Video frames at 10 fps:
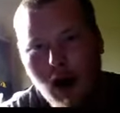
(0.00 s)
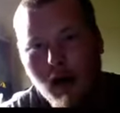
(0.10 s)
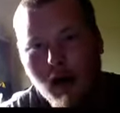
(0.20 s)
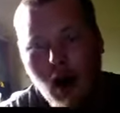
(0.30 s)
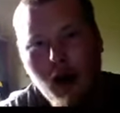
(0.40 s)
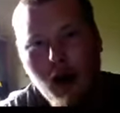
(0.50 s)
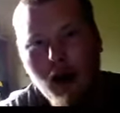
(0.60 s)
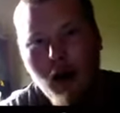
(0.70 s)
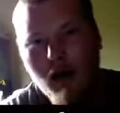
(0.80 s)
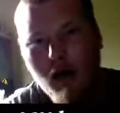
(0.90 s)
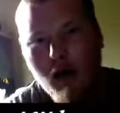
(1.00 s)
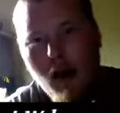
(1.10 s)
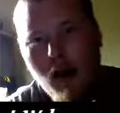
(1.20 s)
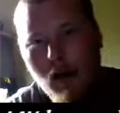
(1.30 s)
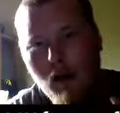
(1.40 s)
so there ain't no
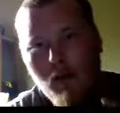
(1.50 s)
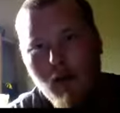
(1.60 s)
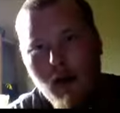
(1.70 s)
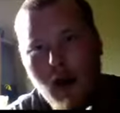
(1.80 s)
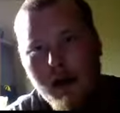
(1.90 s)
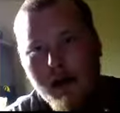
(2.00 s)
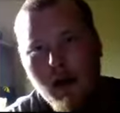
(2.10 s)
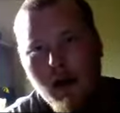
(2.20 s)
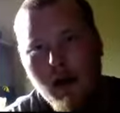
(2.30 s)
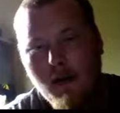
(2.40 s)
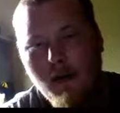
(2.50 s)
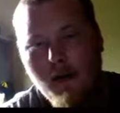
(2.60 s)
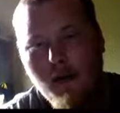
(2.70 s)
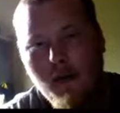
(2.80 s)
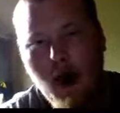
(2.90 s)
excess vape on it,
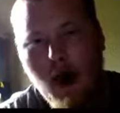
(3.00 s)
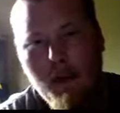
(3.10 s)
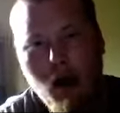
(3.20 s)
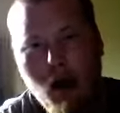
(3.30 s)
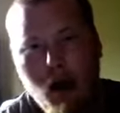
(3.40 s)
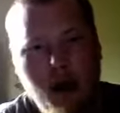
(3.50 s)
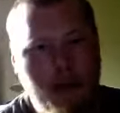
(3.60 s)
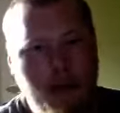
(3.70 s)
and